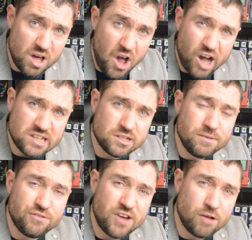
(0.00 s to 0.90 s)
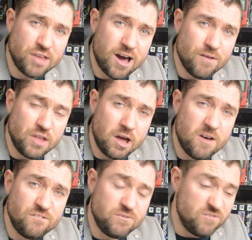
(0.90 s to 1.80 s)
I soon found out that
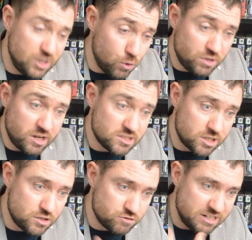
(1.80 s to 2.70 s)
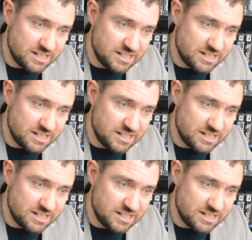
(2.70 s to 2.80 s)
the audience I'd already